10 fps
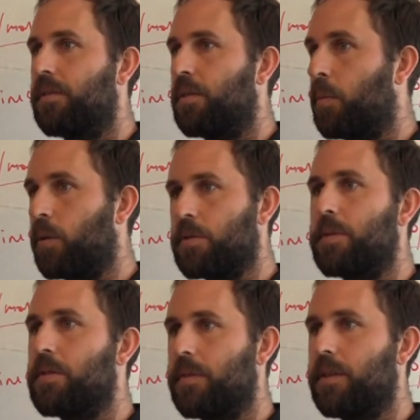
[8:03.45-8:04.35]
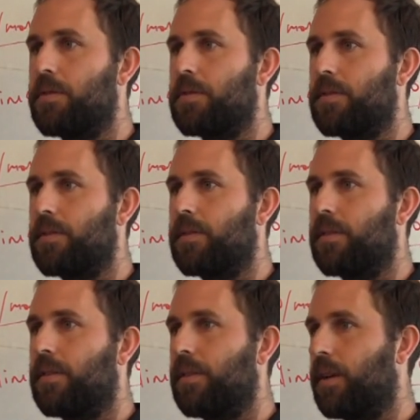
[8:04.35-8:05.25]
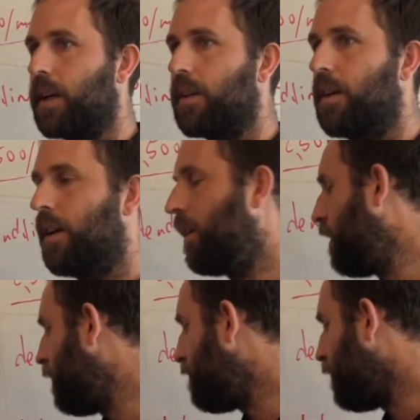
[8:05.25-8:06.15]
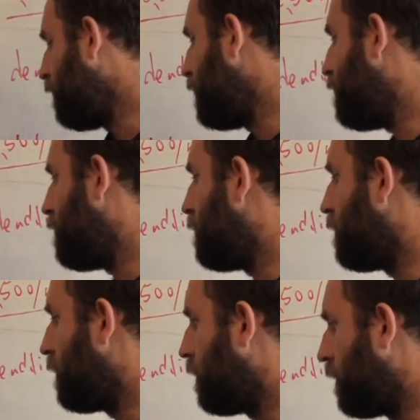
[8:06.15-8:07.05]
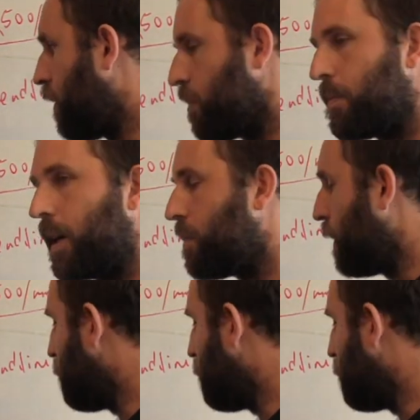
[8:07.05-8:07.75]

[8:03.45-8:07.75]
the more expensive it is, right? So this goes back to